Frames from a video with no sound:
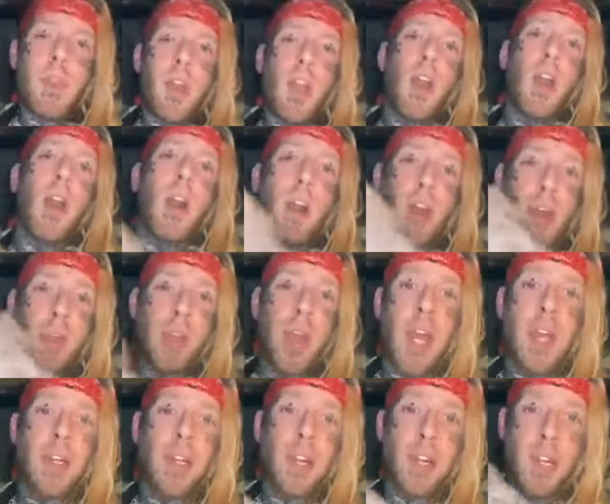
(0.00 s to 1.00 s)
are
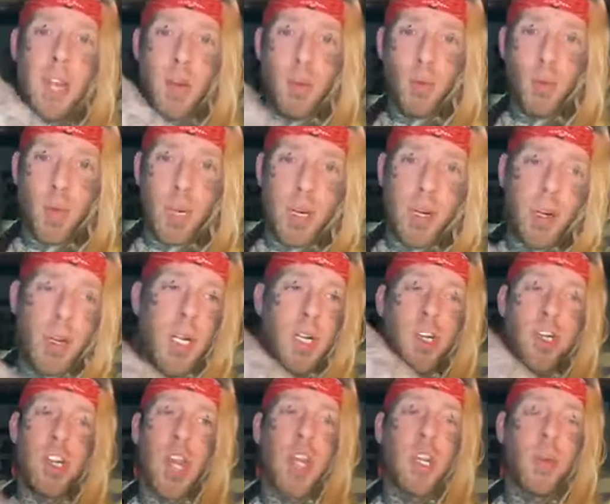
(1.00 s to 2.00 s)
authentic and real
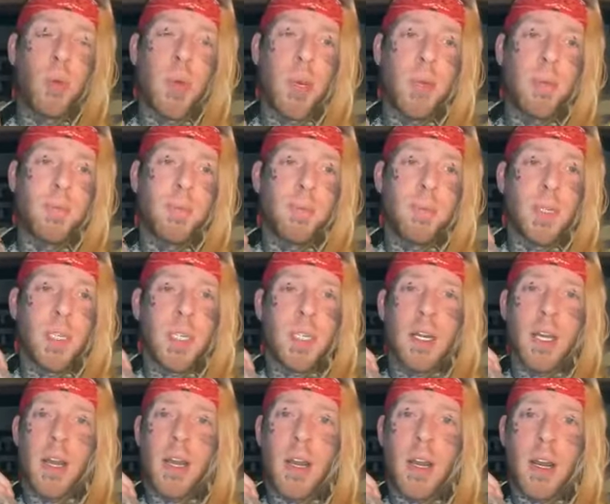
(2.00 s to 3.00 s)
and genuine,
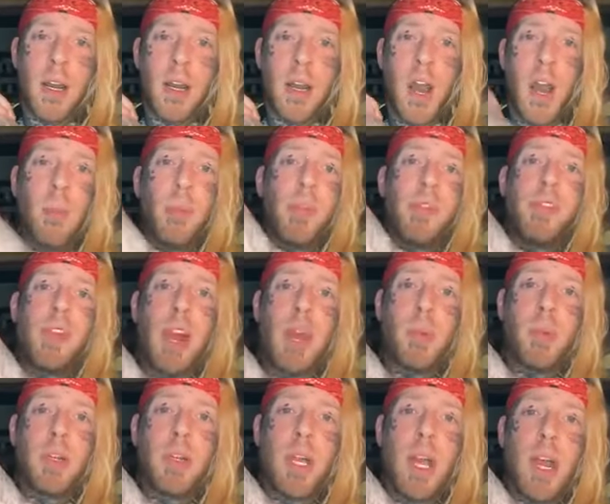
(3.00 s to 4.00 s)
uh, I'll be
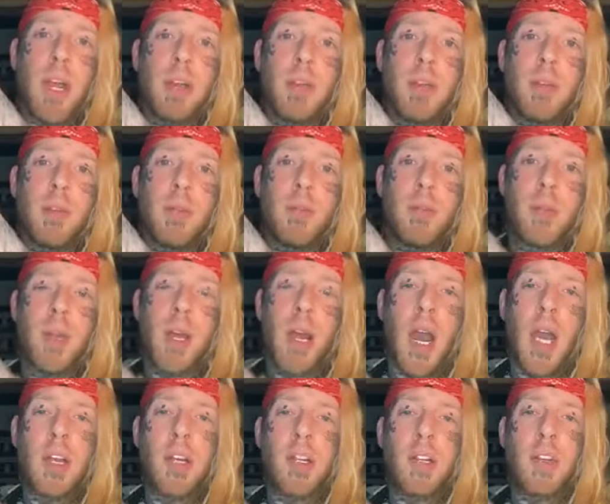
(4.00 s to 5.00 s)
fine with that. But
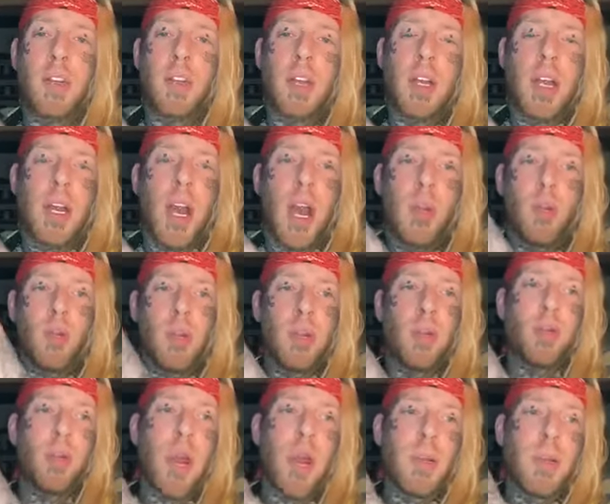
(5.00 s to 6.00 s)
I just, I really
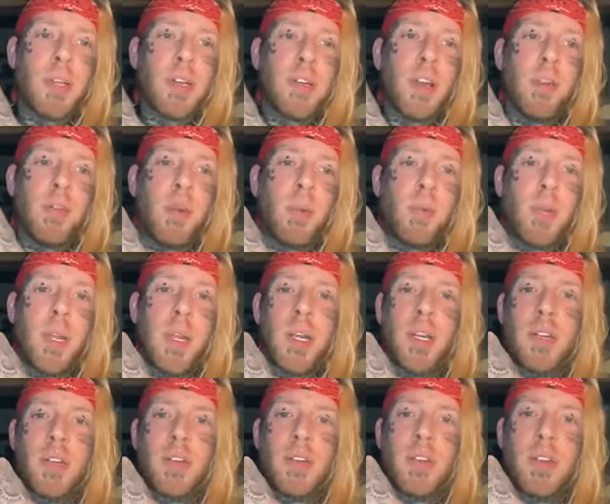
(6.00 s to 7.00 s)
pride myself on being
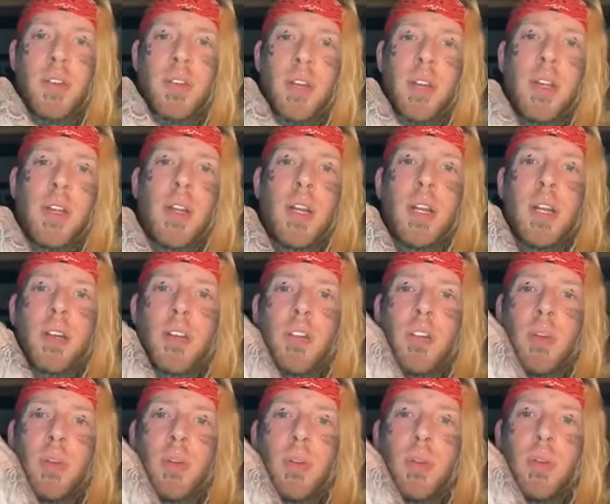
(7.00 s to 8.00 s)
consistent.
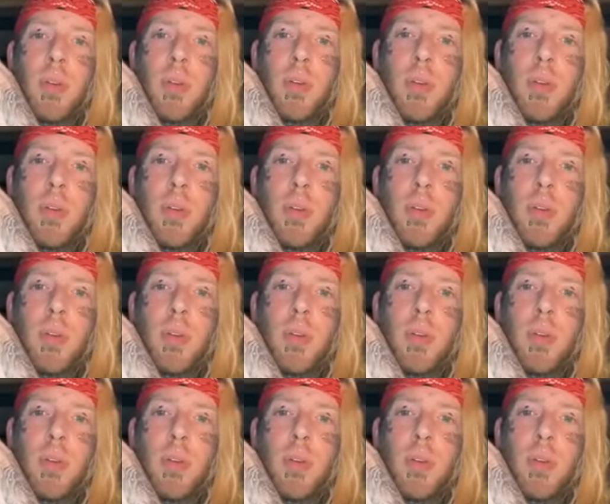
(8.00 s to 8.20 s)
So,